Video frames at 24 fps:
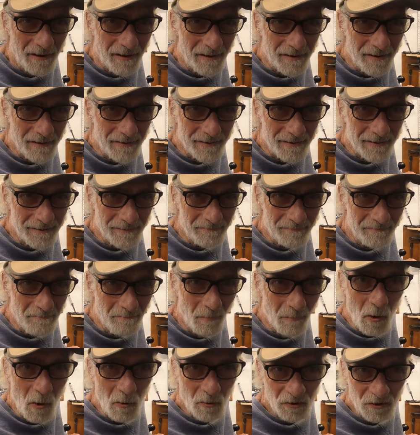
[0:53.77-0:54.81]
uh
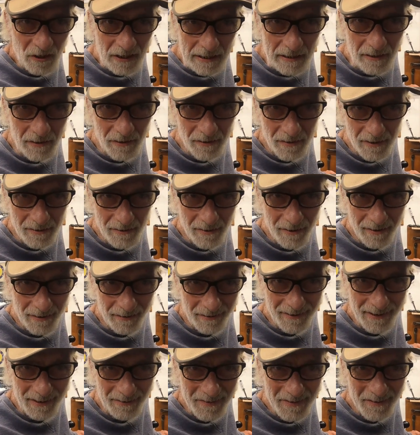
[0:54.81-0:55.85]
motel
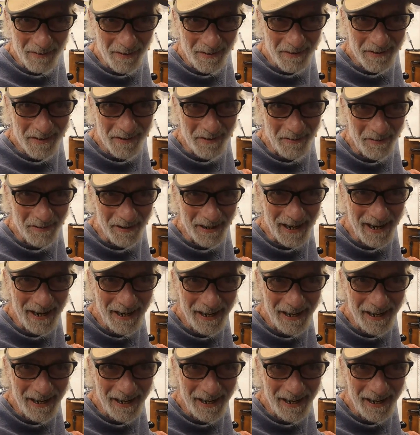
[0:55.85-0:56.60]
unit that's also a